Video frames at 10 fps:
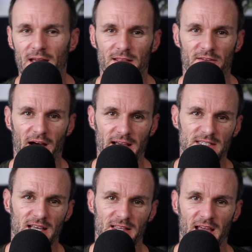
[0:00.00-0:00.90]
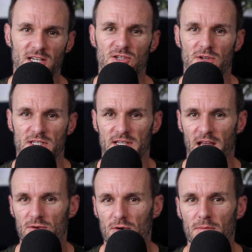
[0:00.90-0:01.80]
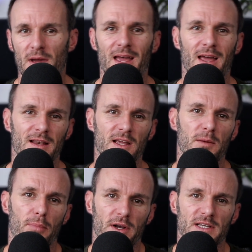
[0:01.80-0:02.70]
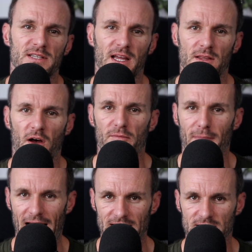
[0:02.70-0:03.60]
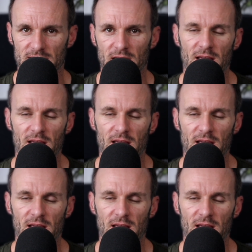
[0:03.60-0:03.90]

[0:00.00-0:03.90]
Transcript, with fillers: device attached to the sacrum near the body center of mass.